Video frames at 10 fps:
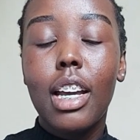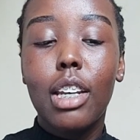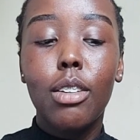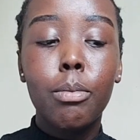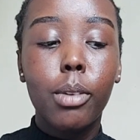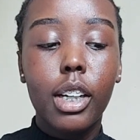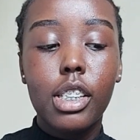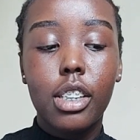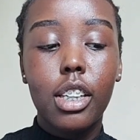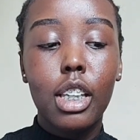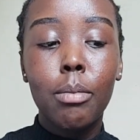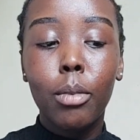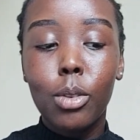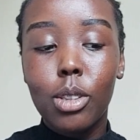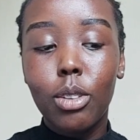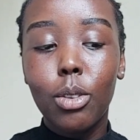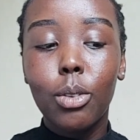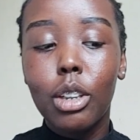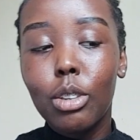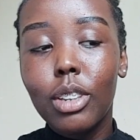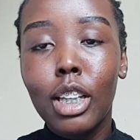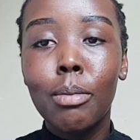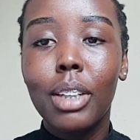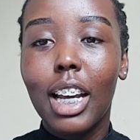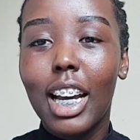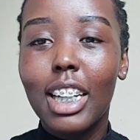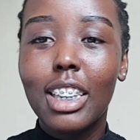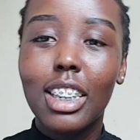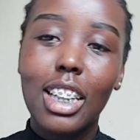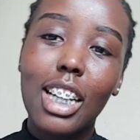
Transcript: Don't procrastinate them, because we'll do them in a hurry,